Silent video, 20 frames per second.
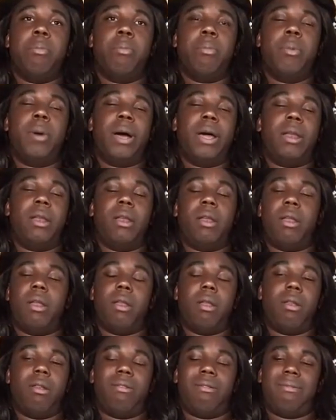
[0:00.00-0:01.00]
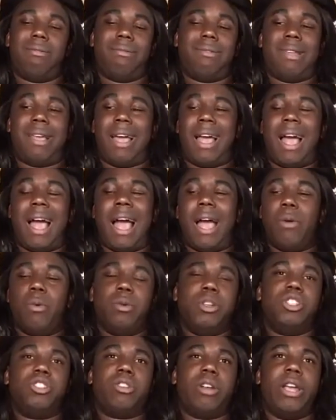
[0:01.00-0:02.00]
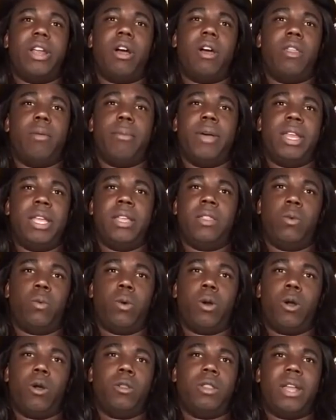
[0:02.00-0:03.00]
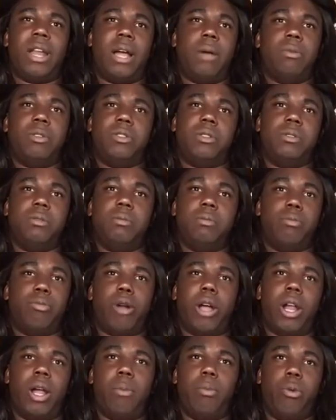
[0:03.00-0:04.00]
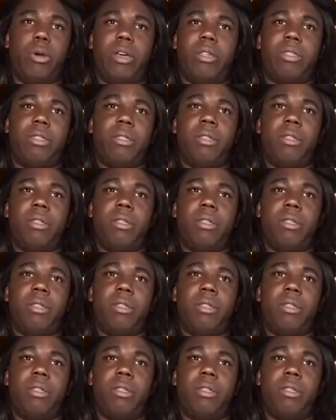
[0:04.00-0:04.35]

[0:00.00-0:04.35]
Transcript: But I would trade all the money in the world that I was brought up with